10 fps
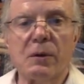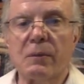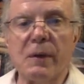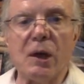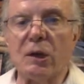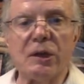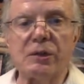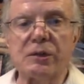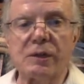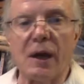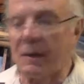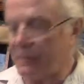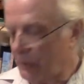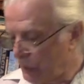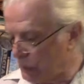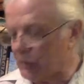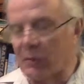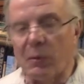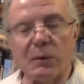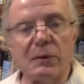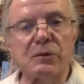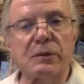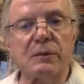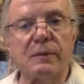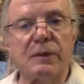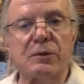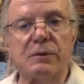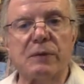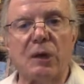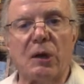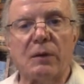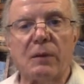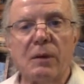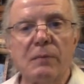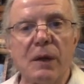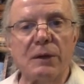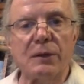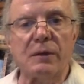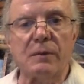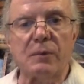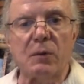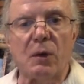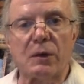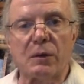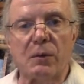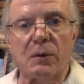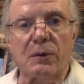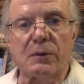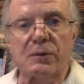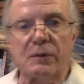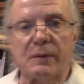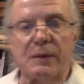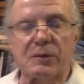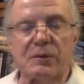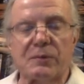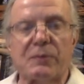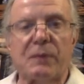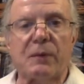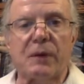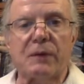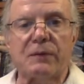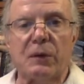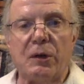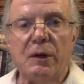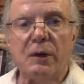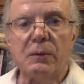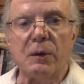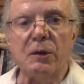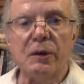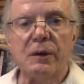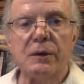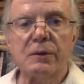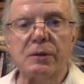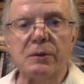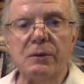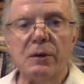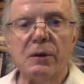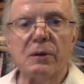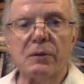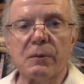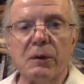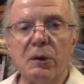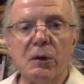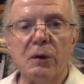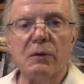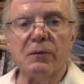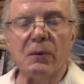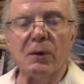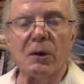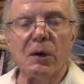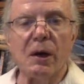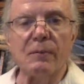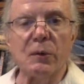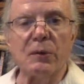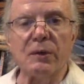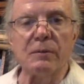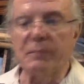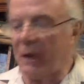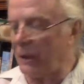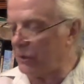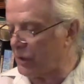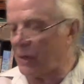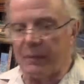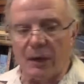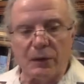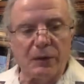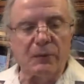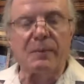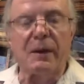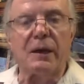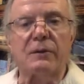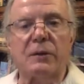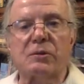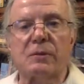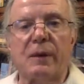Ready, stop. This is quarter notes on the bass drum again. Melody number 1. Quarter notes on the bass drum with my right foot. 1, 2, 3, 4. I'm going to embellish that melody with my 8th notes on